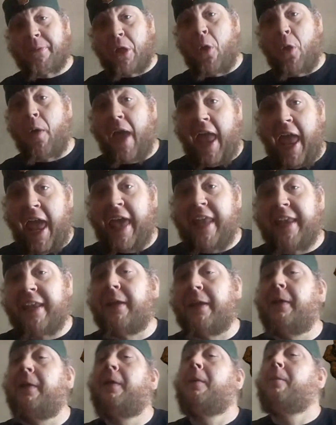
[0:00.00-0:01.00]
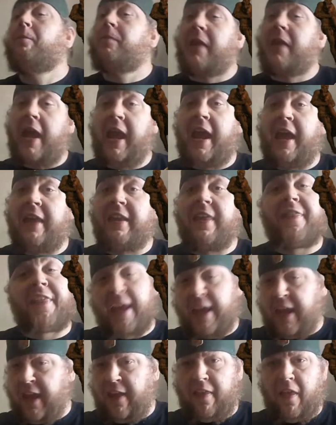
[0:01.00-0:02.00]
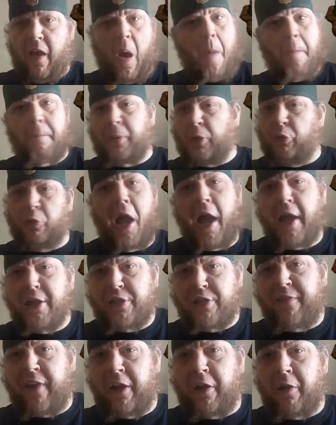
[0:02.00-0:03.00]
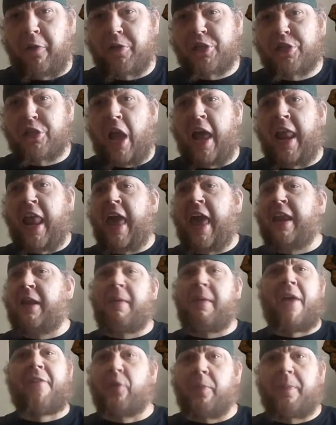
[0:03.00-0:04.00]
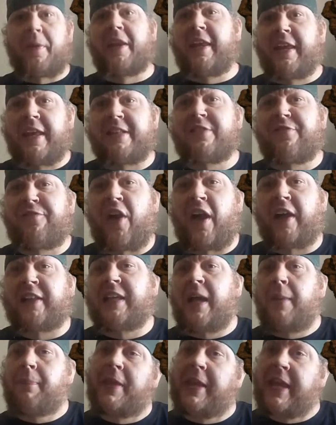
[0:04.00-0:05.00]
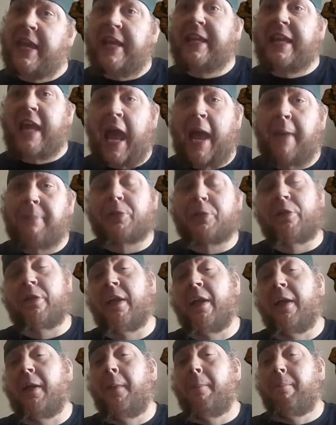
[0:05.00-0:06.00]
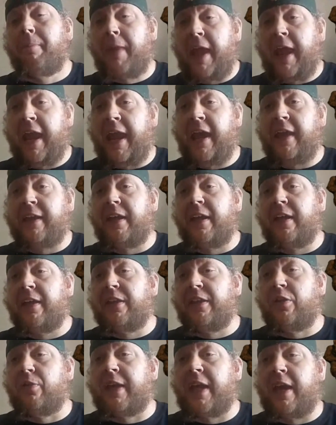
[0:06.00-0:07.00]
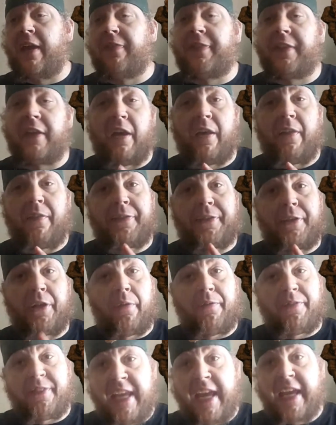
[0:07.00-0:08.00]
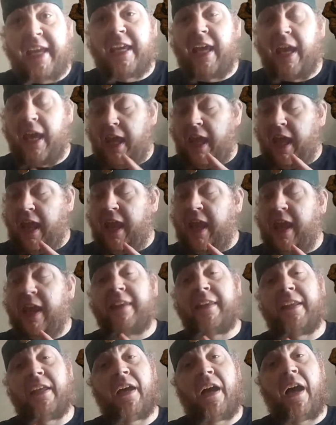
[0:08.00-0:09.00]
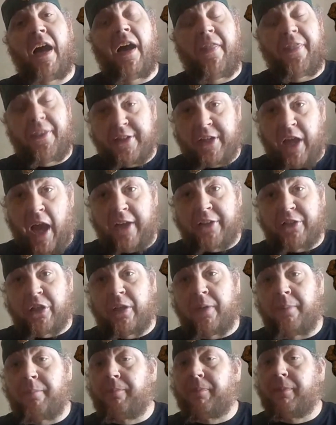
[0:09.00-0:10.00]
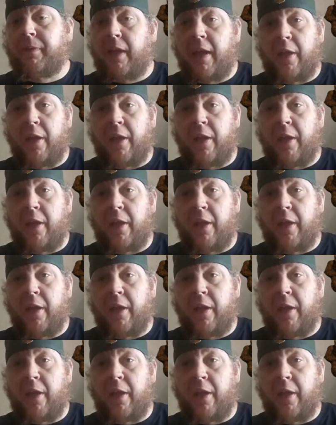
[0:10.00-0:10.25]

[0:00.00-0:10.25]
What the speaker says: of them go ahead. And they get a barrage of arrows shot at him. Everybody gets fucked up. They get captured. And you get the Nick and the doctor